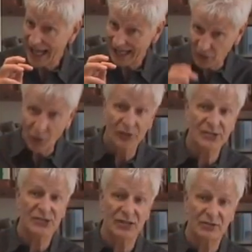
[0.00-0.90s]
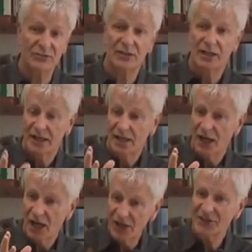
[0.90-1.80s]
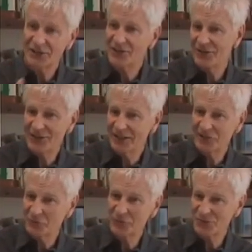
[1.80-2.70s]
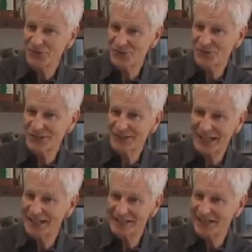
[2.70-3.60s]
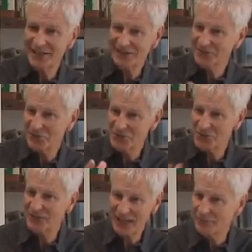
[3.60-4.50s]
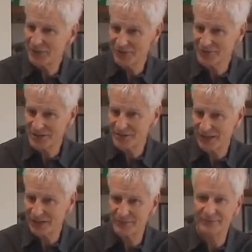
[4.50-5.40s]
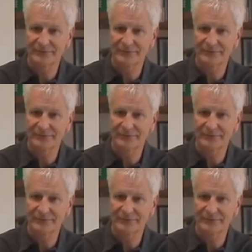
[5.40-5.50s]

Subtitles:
and also unlearning the ones that aren't going to enable you to develop.